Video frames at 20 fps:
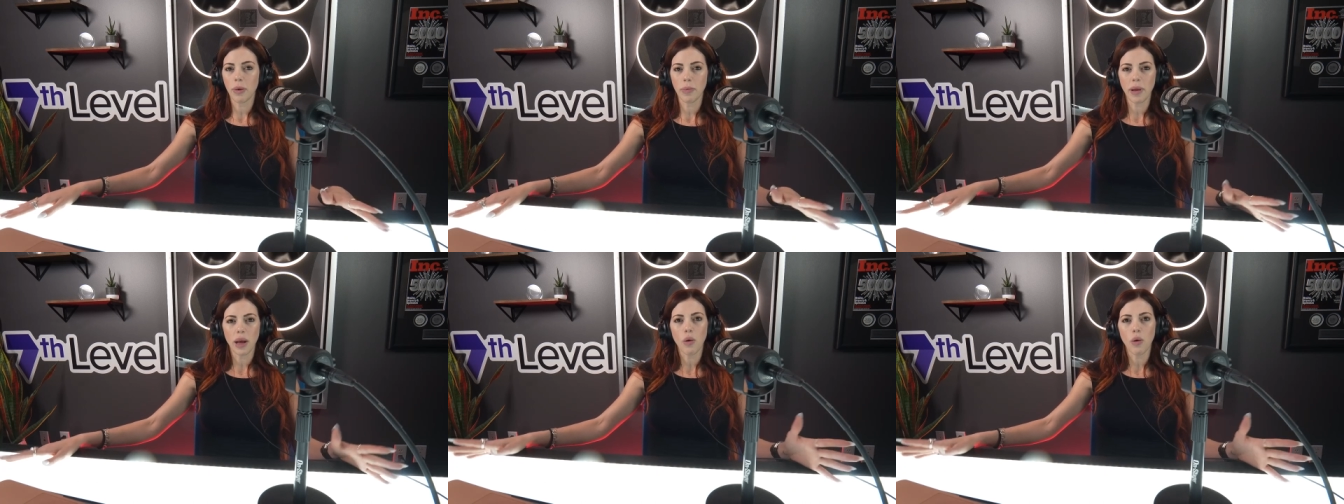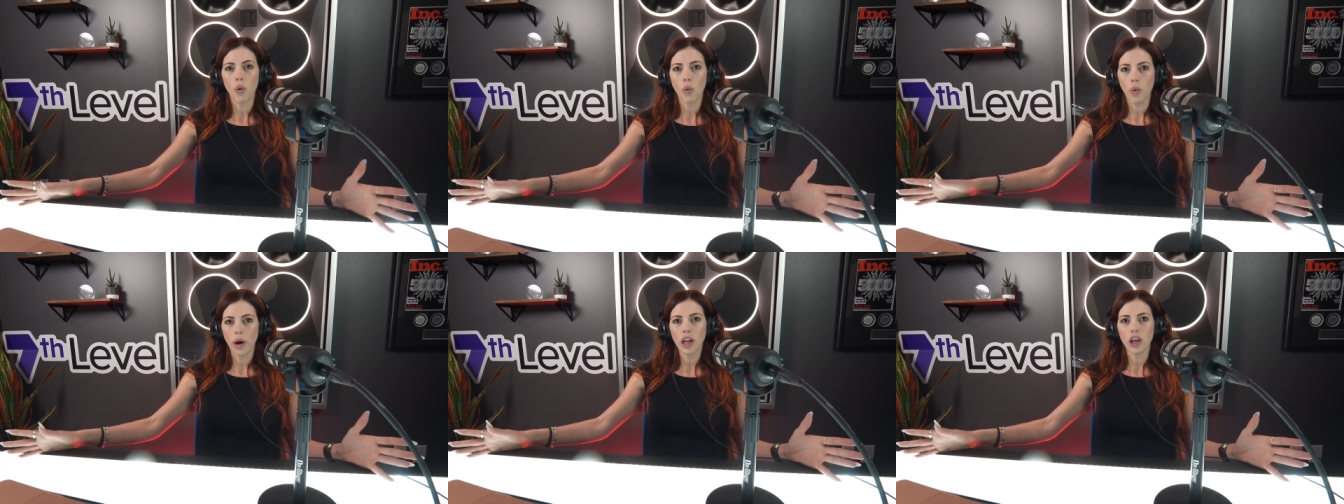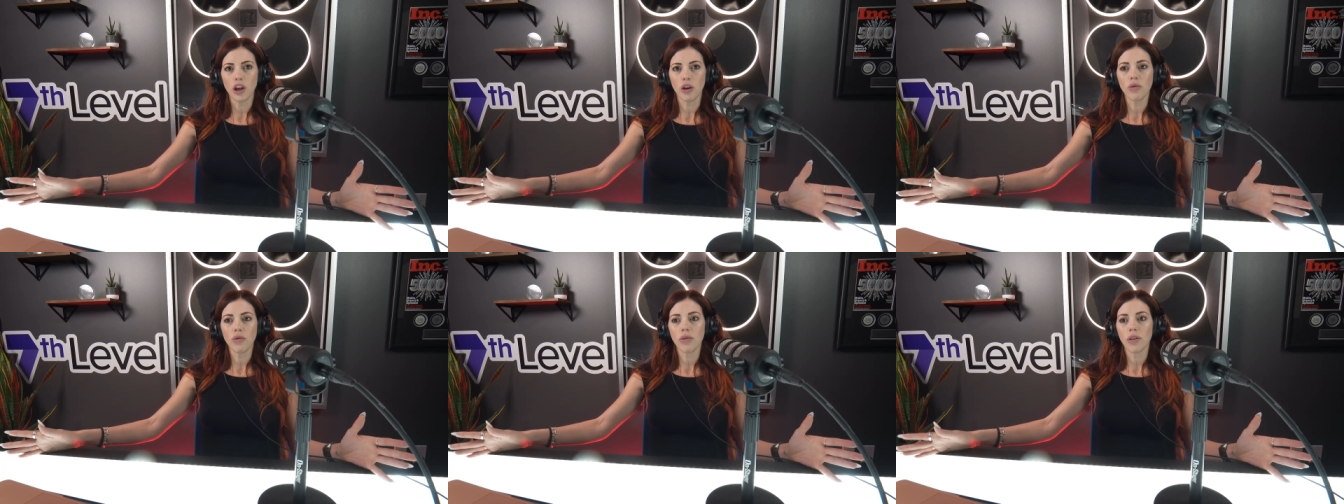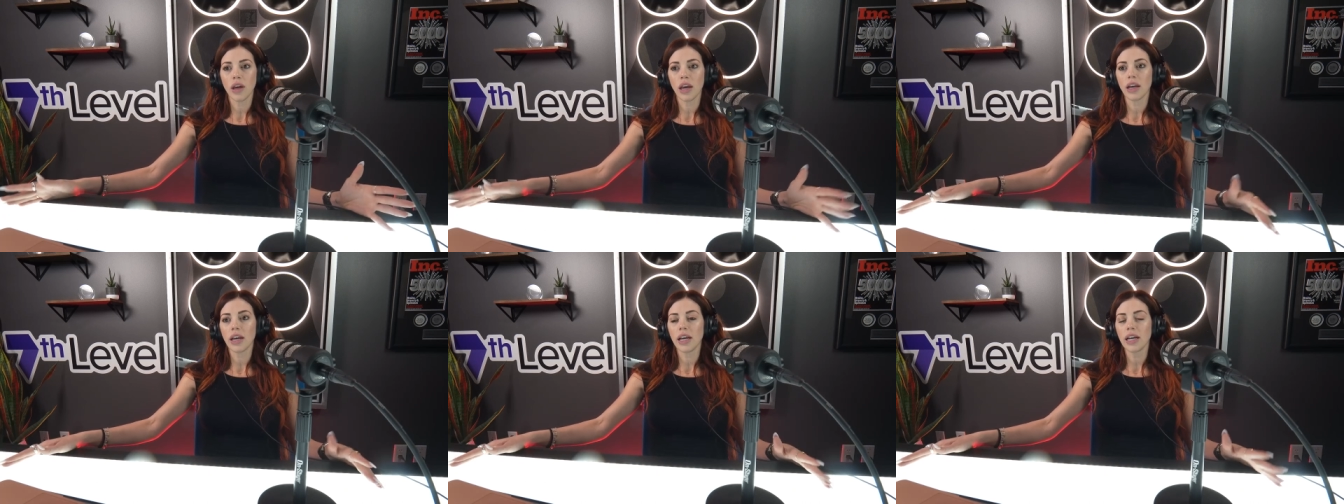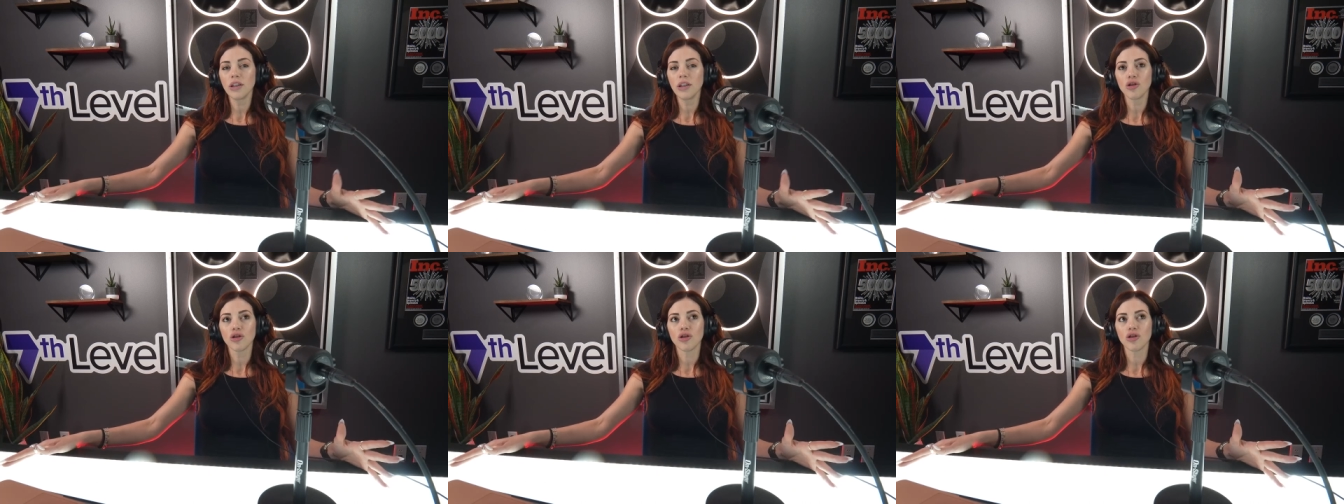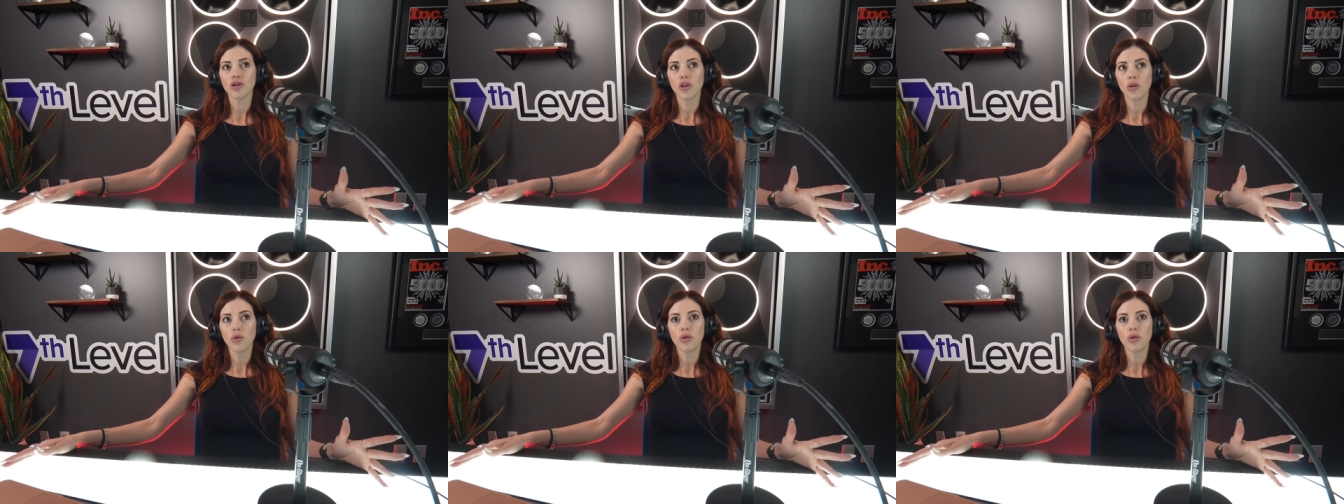I'm like, well, what do you think? Kids are so